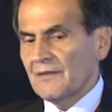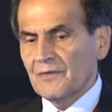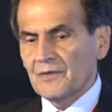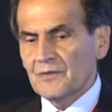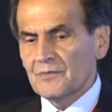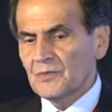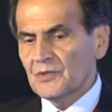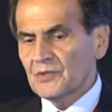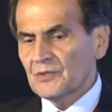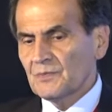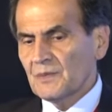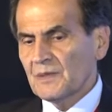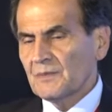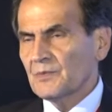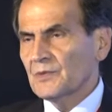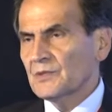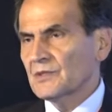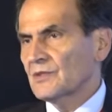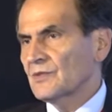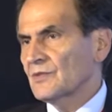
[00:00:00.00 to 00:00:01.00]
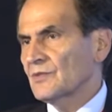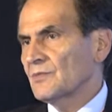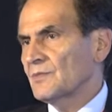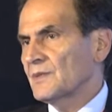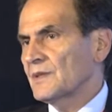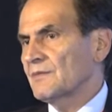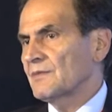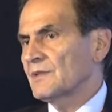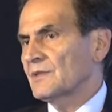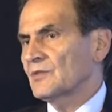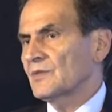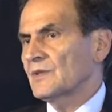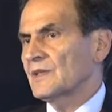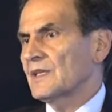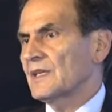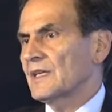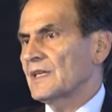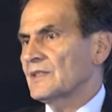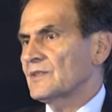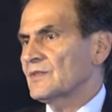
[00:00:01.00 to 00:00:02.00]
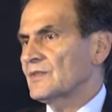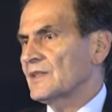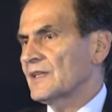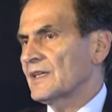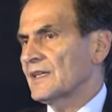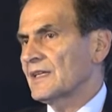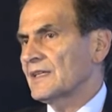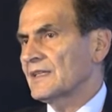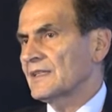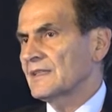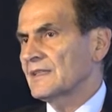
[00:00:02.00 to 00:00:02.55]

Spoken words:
For most people, it's going to be between 8 to 9.